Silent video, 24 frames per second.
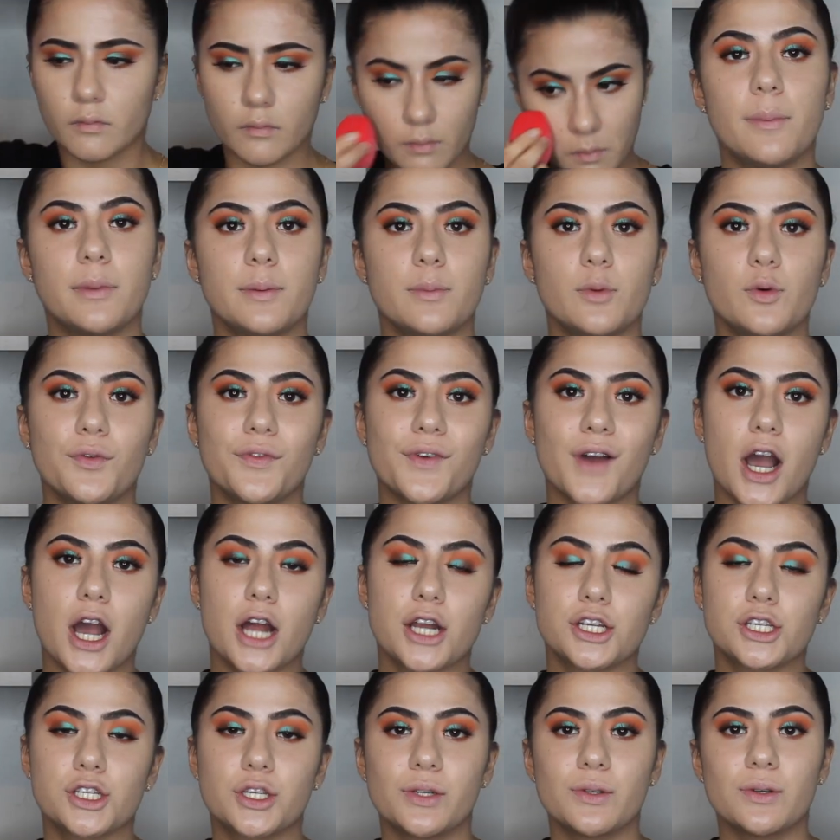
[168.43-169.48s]
I'm going to move
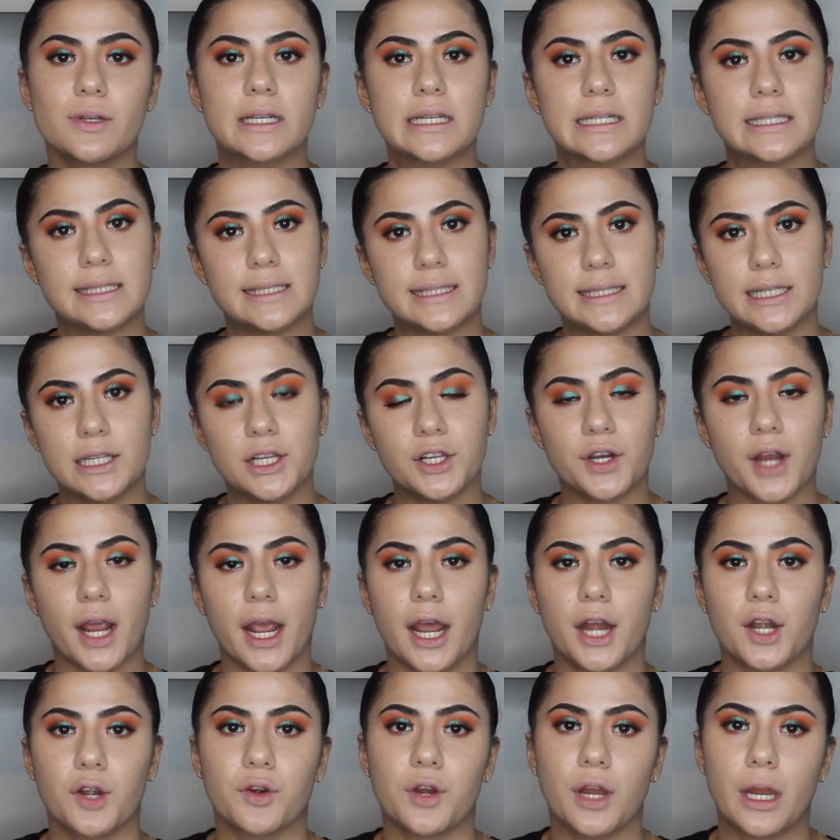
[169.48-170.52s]
on to concealer
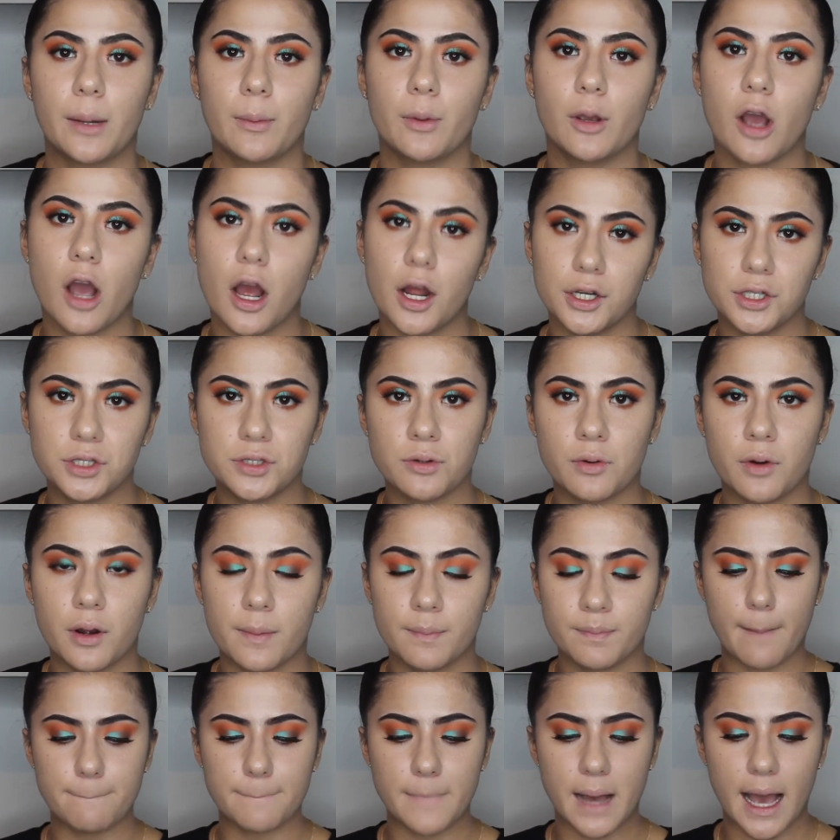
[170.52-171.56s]
and cream
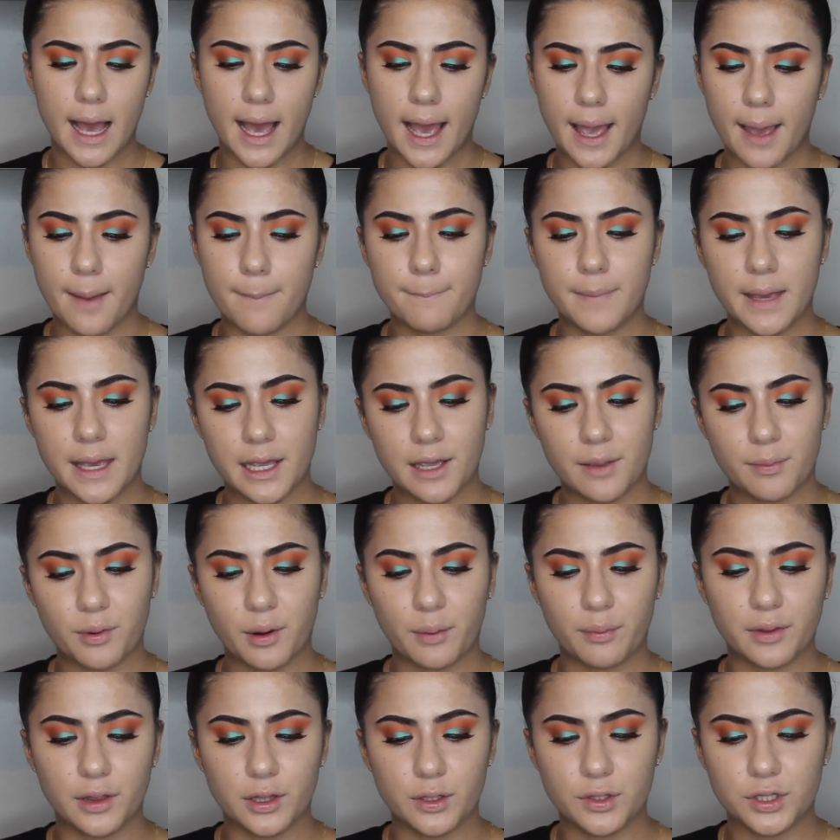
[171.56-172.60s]
contour. My Makeup
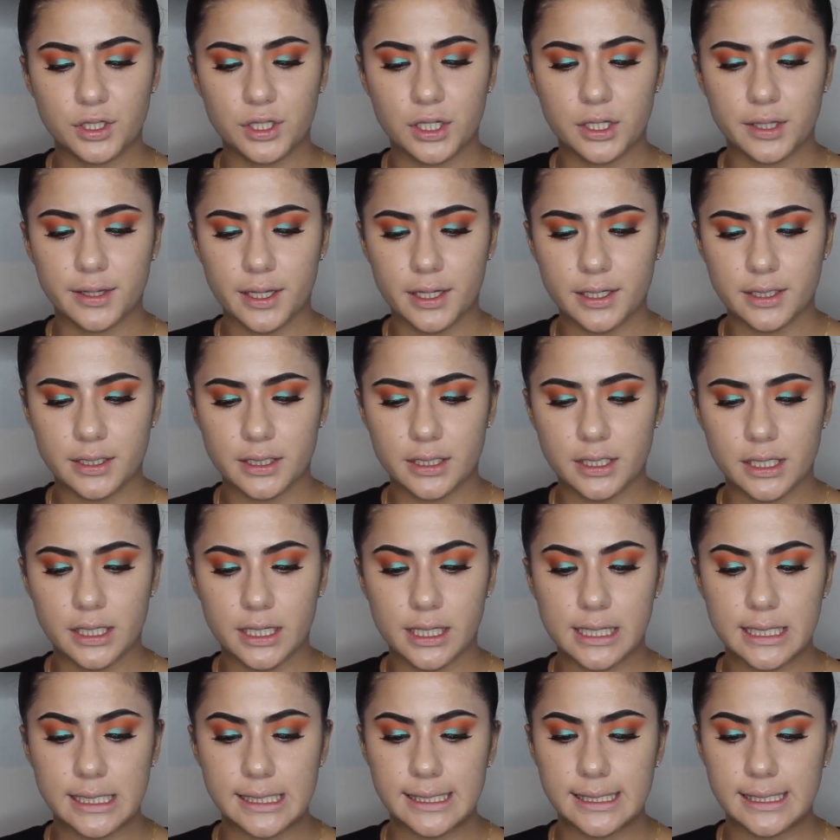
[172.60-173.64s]
Revolution
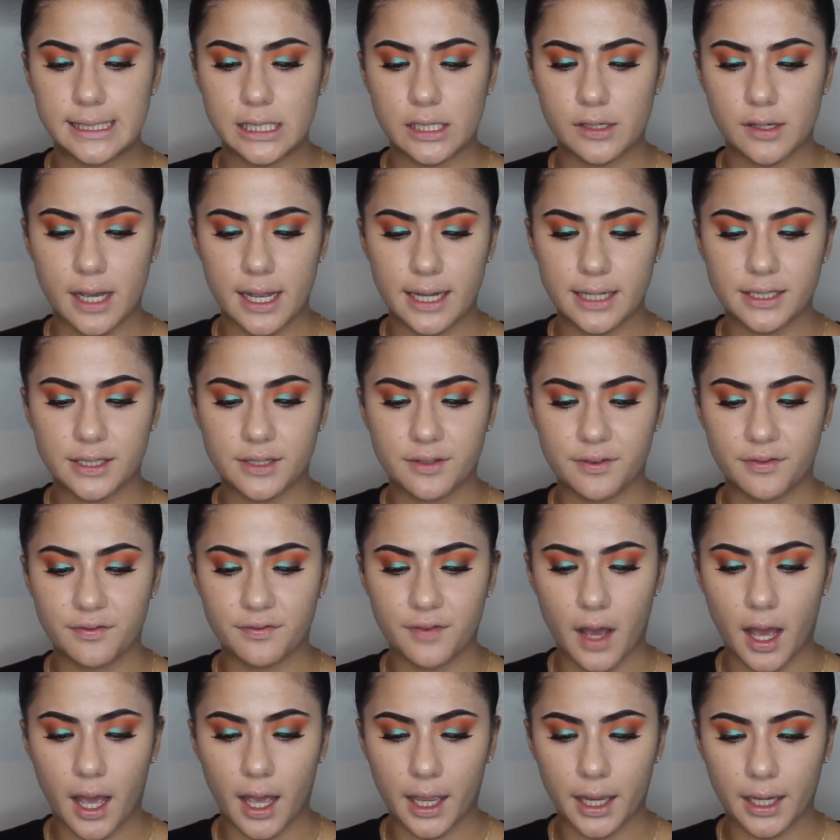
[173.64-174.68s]
London Conceal and
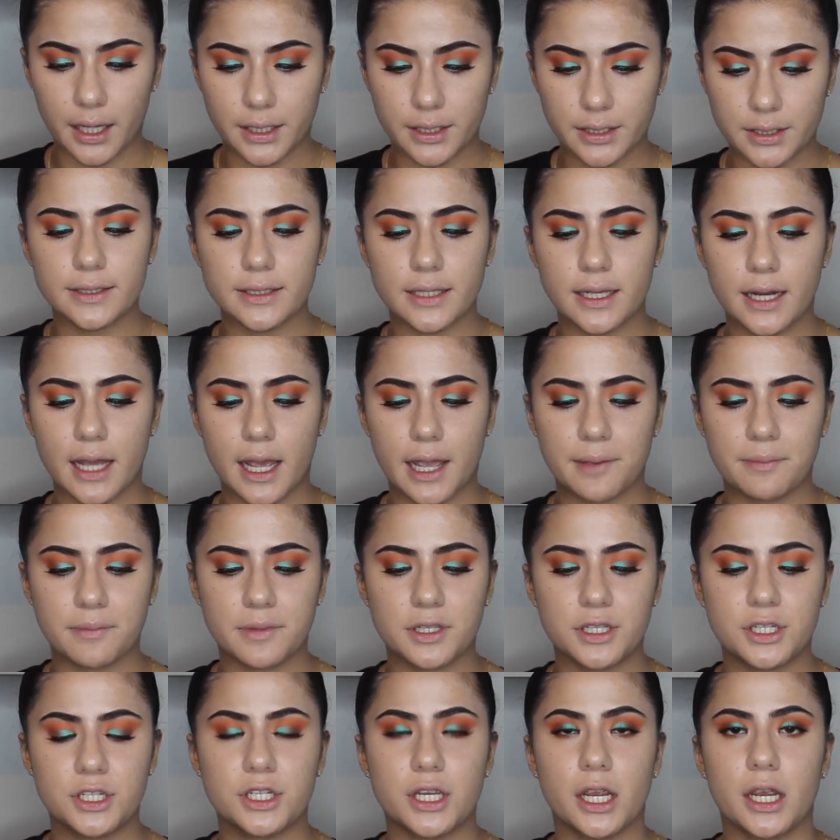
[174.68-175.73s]
Define, and I am in
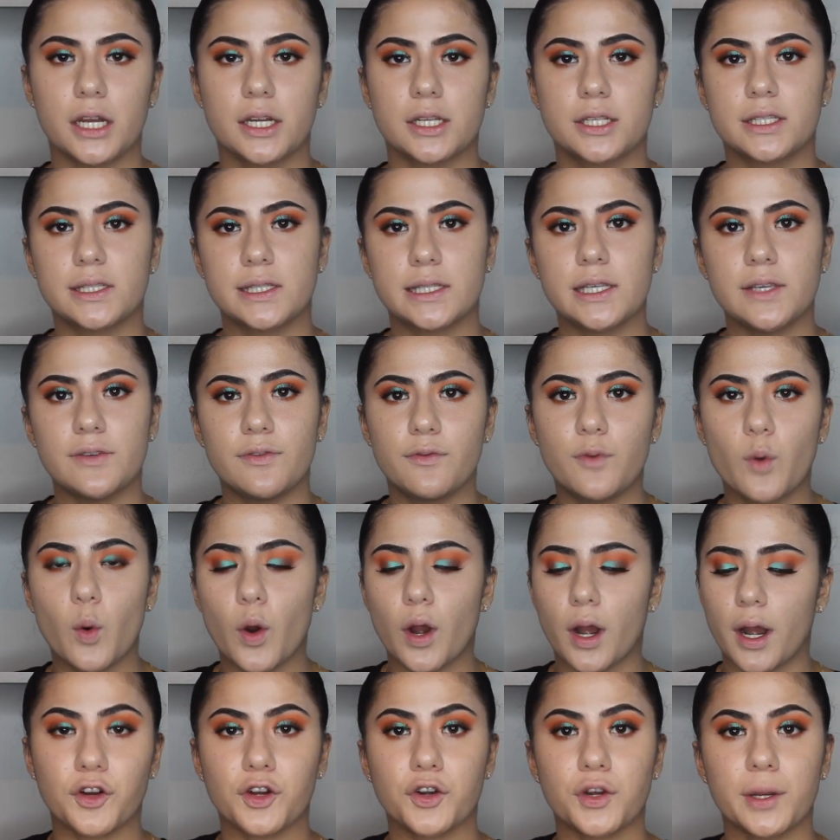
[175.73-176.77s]
the shade
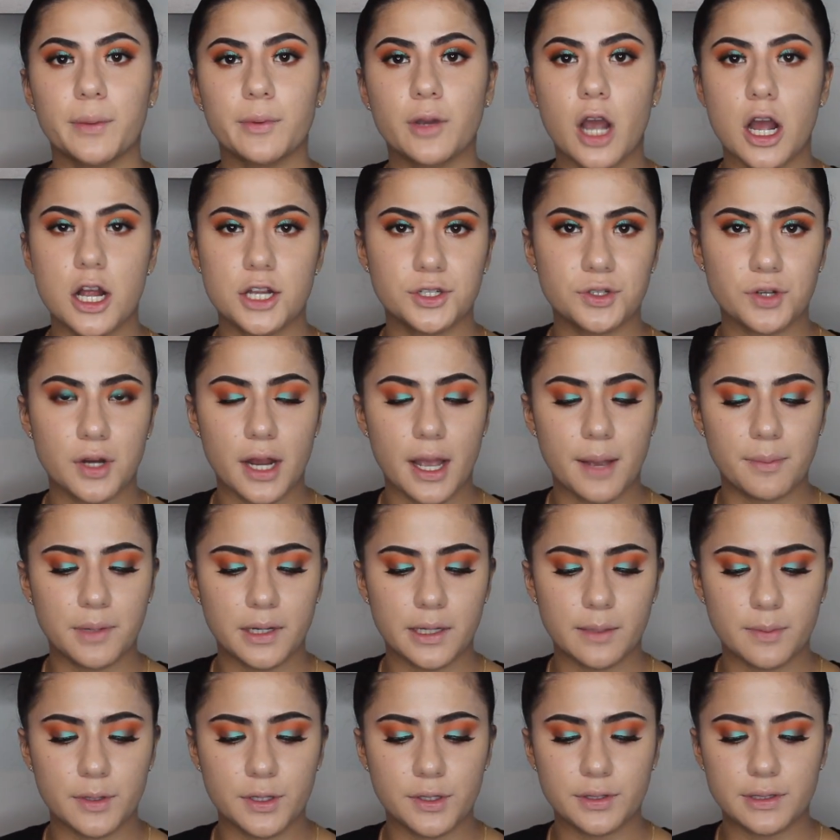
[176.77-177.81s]
C4. For cream contour, I'm
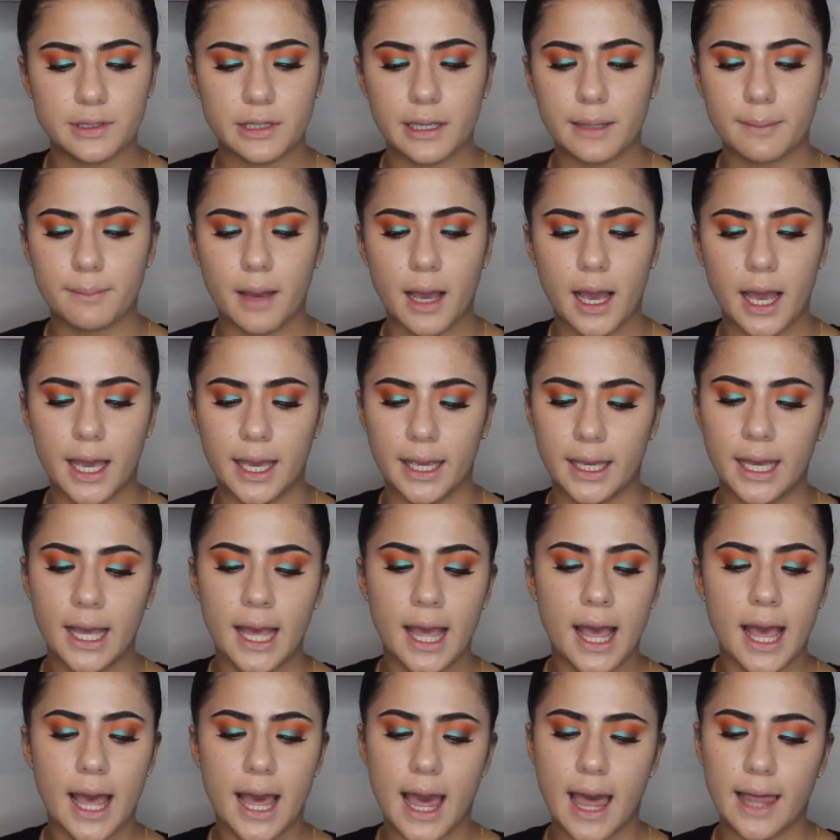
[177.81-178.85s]
going to be using my
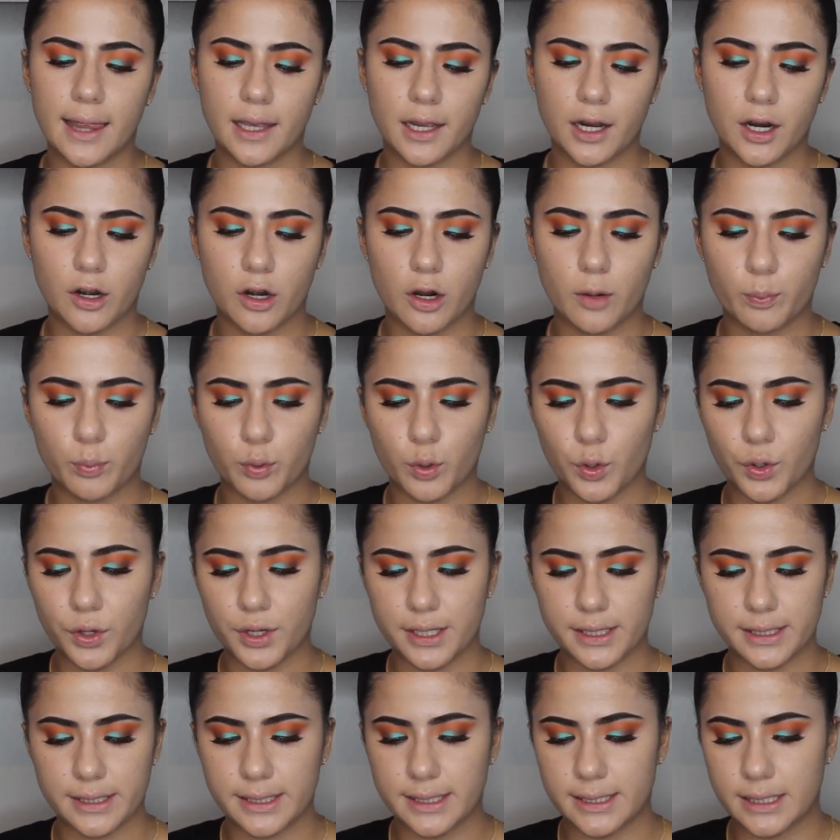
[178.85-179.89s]
LA Girl Pro
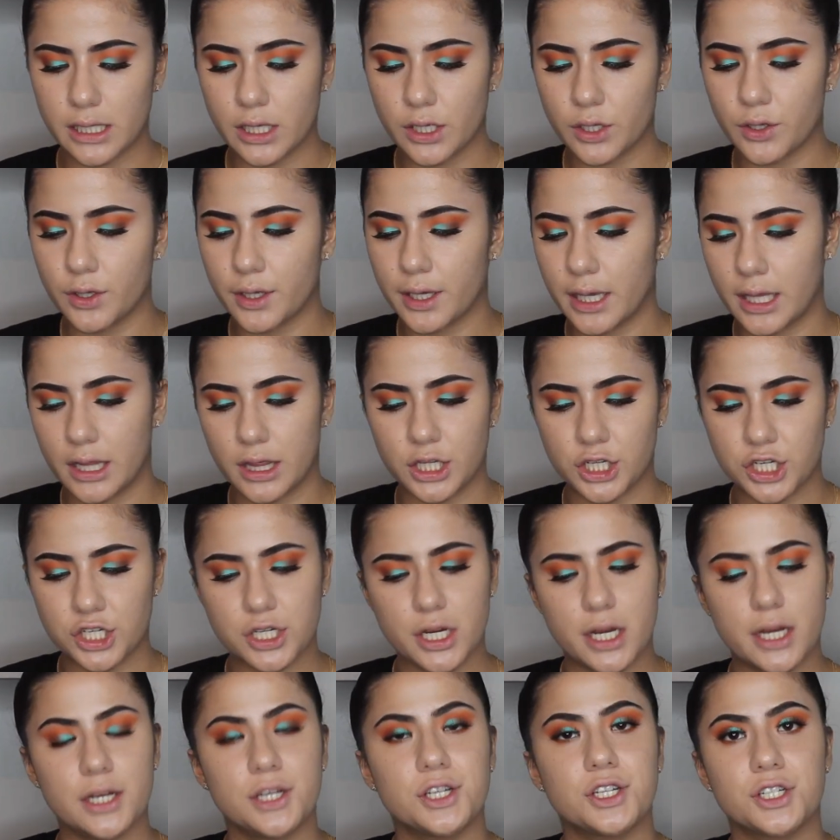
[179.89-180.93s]
Conceal in the
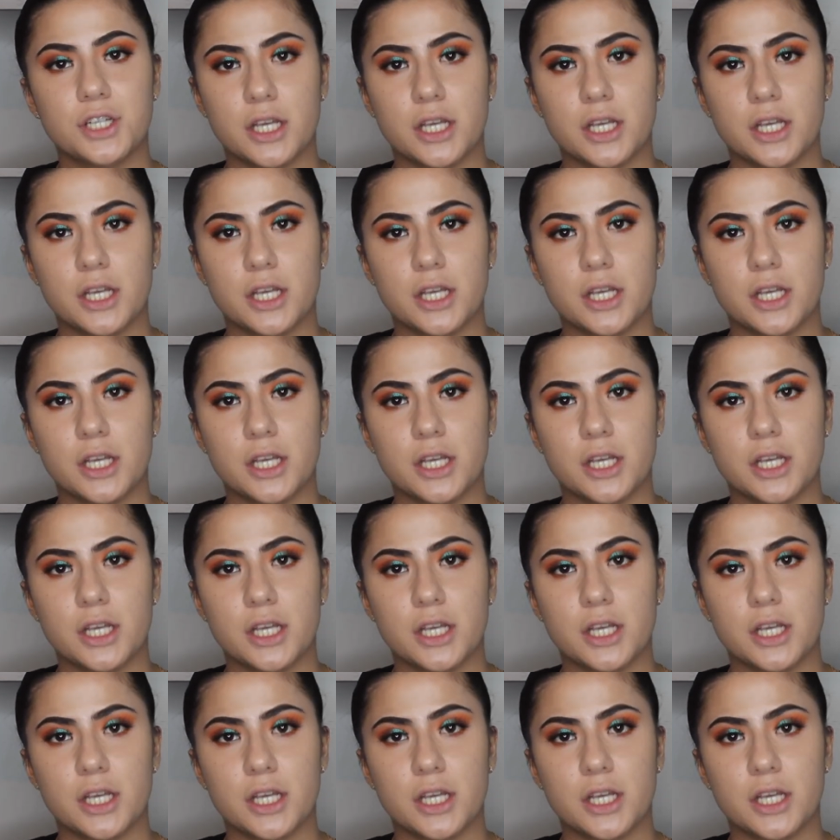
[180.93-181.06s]
shade